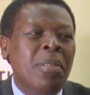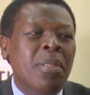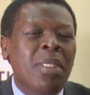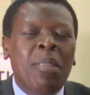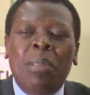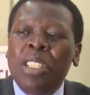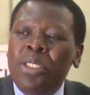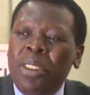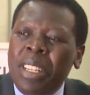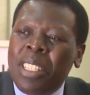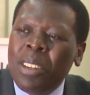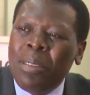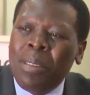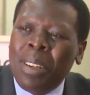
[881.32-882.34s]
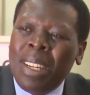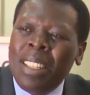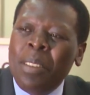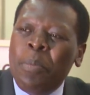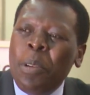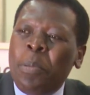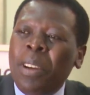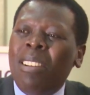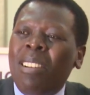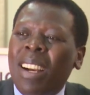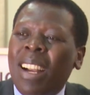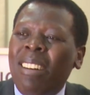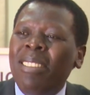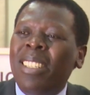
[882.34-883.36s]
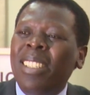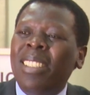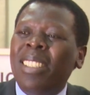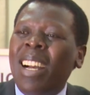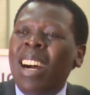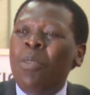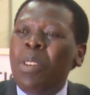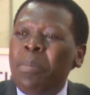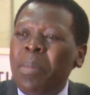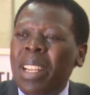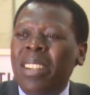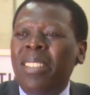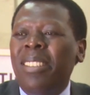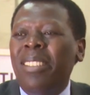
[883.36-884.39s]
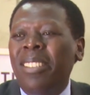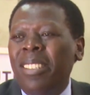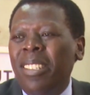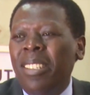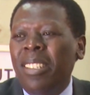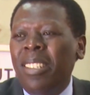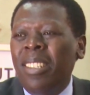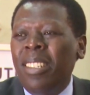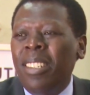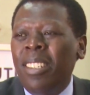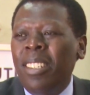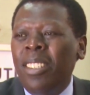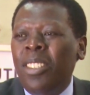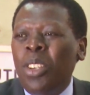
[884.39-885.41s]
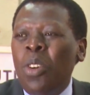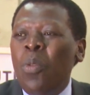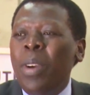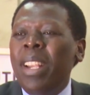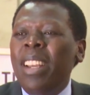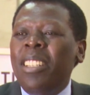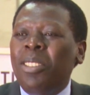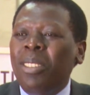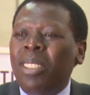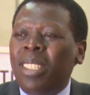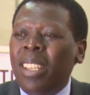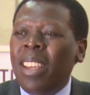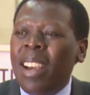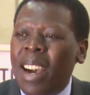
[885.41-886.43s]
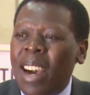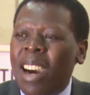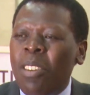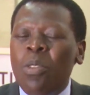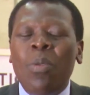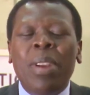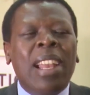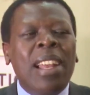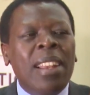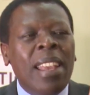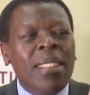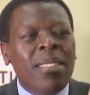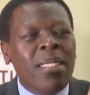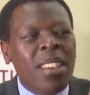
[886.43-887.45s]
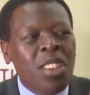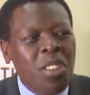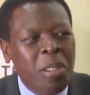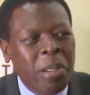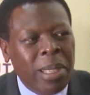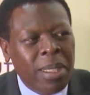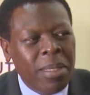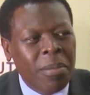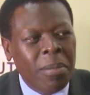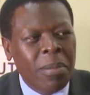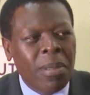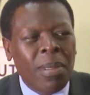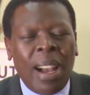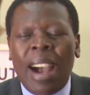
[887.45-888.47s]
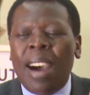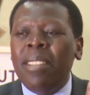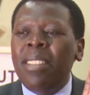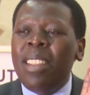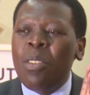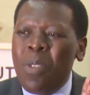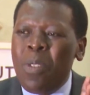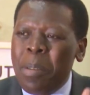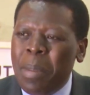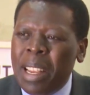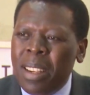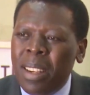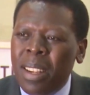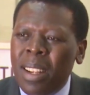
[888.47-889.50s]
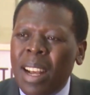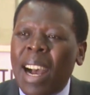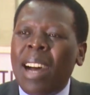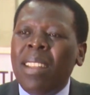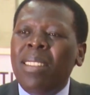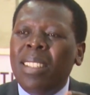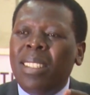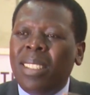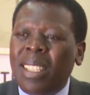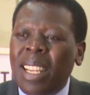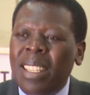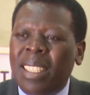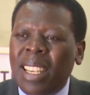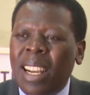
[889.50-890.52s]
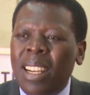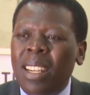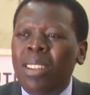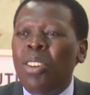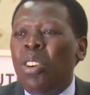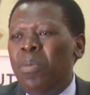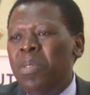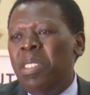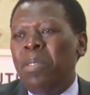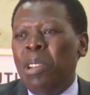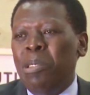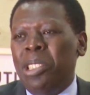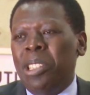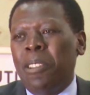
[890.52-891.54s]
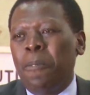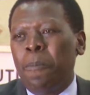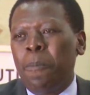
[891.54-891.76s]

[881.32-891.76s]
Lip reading: The majority of the people in our counties are women. So we need to see how we can get the youth and the women at the center of devolution.